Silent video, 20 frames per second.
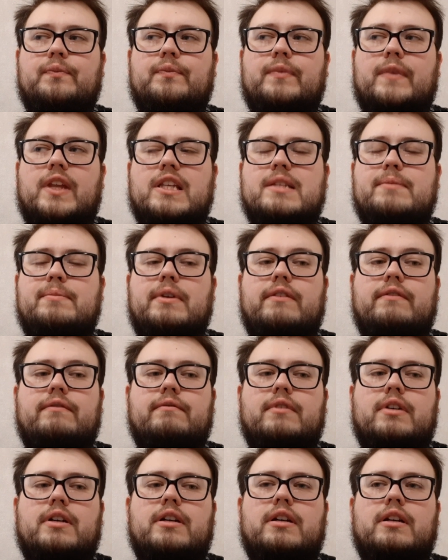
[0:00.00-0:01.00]
It's
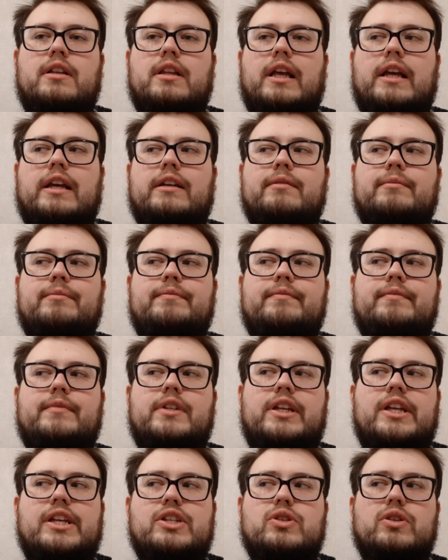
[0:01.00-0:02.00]
been like
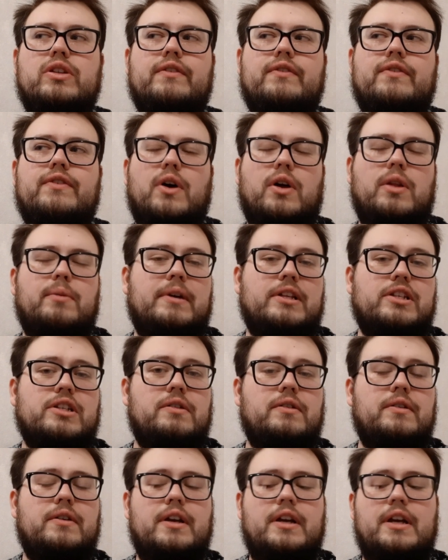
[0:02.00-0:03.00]
he should have thought
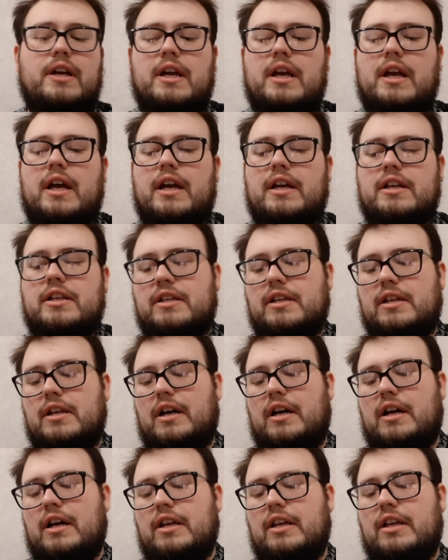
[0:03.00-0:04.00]
better.
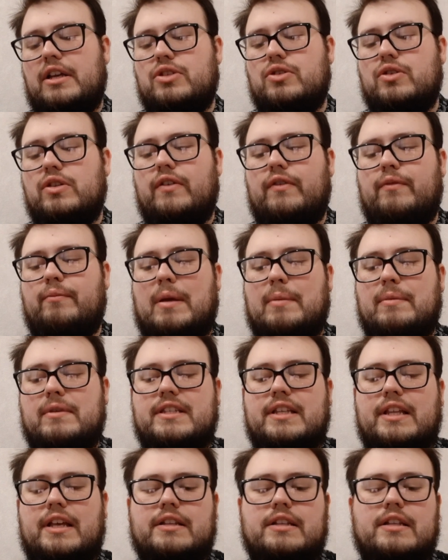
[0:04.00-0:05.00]
He should have maybe
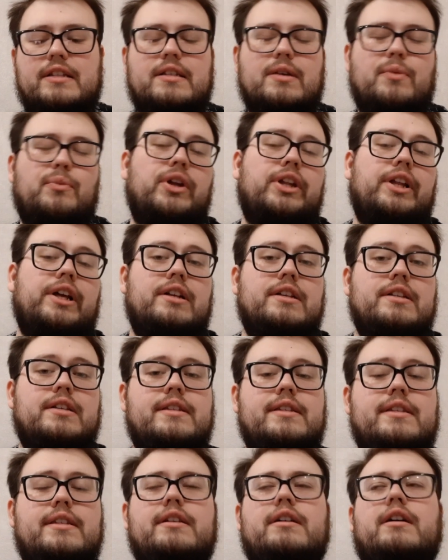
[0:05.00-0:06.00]
selected someone
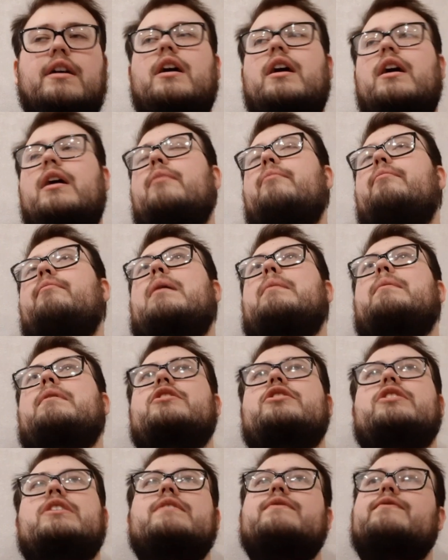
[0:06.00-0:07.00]
else. Maybe
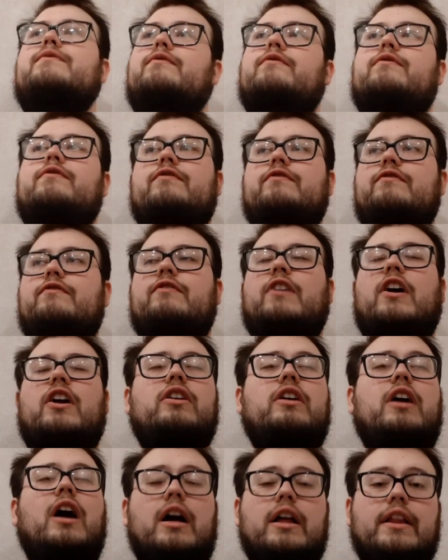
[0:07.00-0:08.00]
just
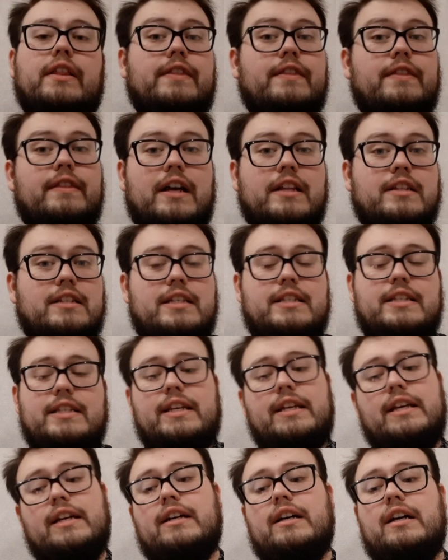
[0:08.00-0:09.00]
forgone that
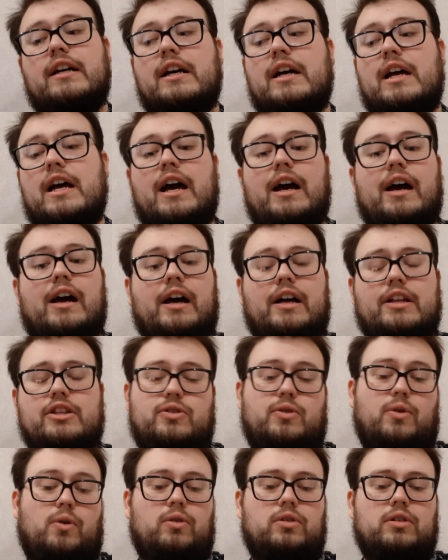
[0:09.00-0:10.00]
idea at
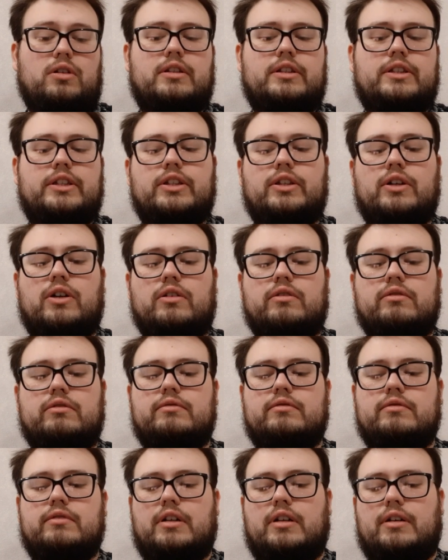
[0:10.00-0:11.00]
all, you know.
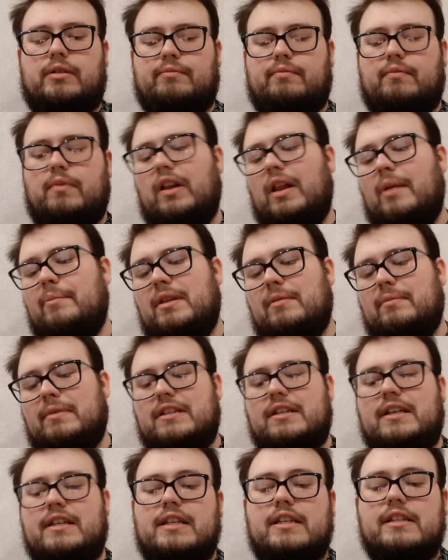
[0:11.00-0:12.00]
Well, I mean, but
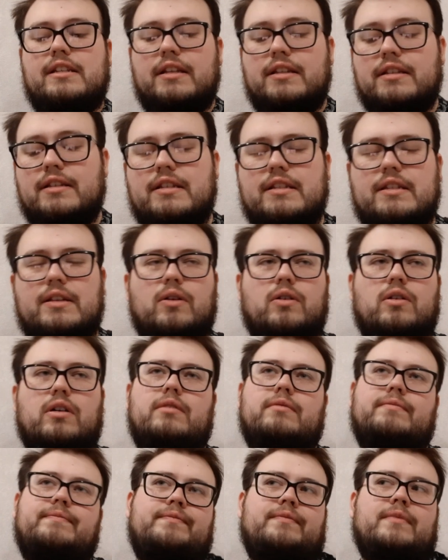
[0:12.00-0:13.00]
he didn't, so
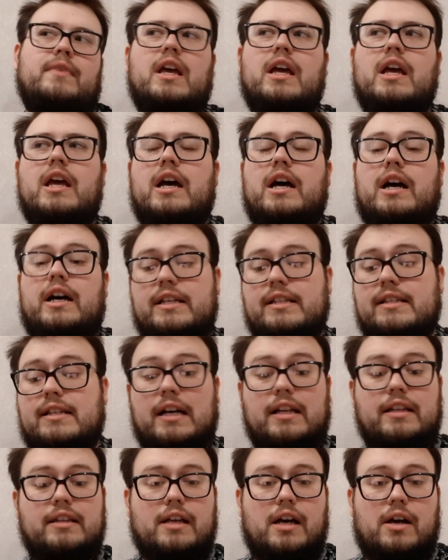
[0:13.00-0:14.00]
he's
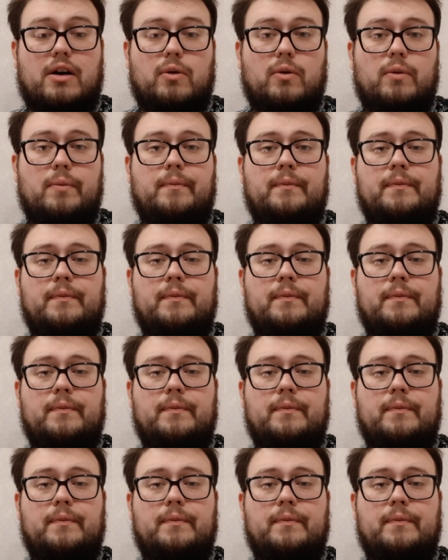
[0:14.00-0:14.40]
gone now.